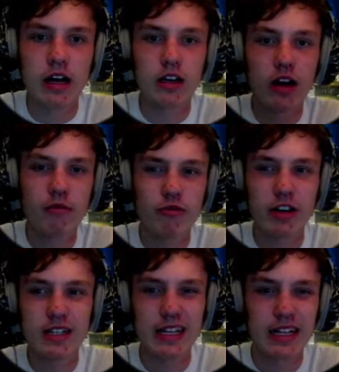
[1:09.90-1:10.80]
And I haven't
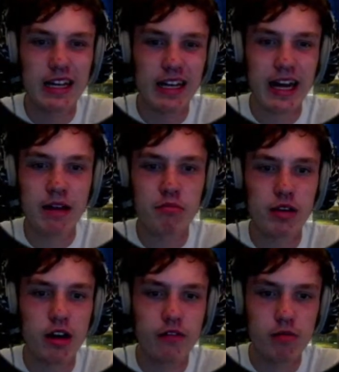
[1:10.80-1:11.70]
really seen any
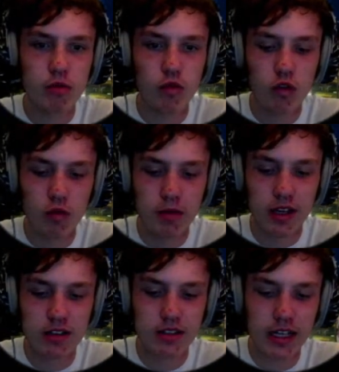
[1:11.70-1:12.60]
gameplay of it before
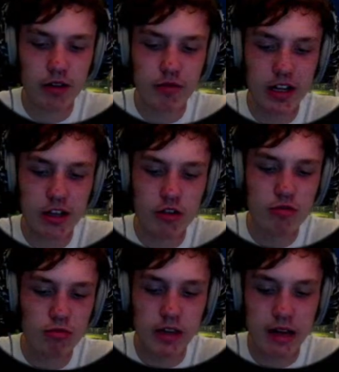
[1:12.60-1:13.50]
because they don't really
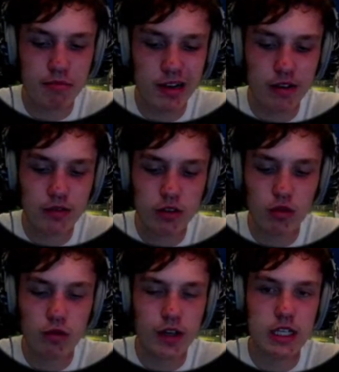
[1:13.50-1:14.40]
do gameplay of the
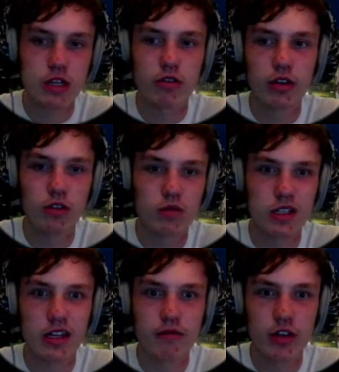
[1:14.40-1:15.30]
North East Corridor,
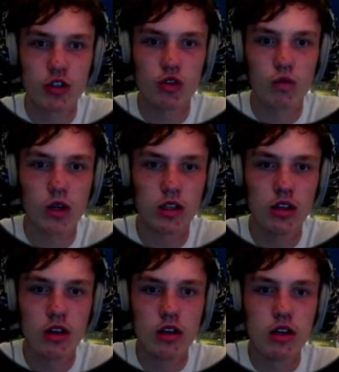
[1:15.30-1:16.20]
so the original one.
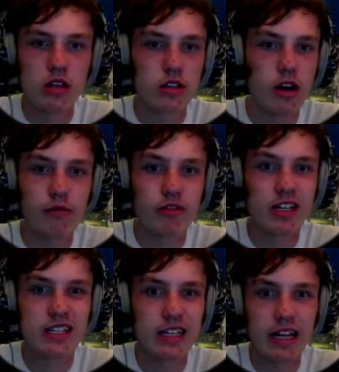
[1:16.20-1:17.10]
So I haven't
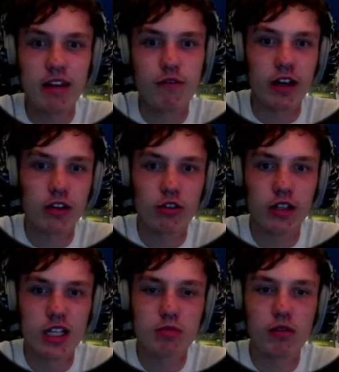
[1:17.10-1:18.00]
really seen anything
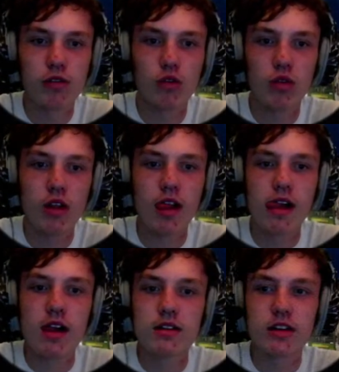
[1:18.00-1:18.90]
on this before.
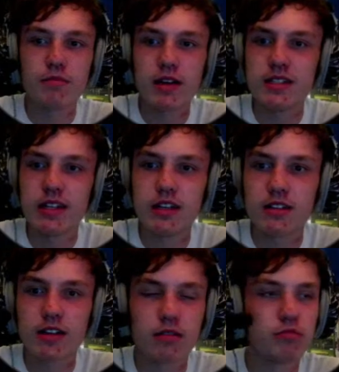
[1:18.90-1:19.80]
So it basically
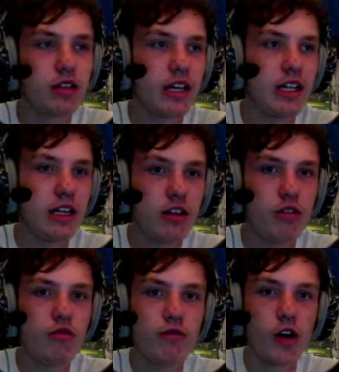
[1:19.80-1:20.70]
is a completely
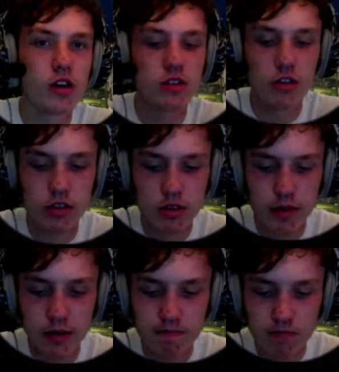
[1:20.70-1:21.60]
new first look to
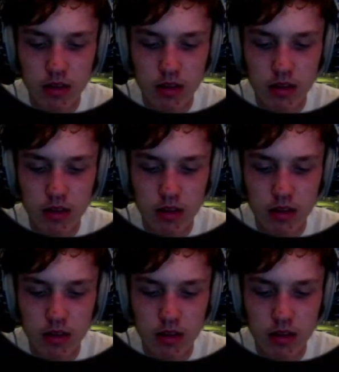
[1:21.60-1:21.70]
me.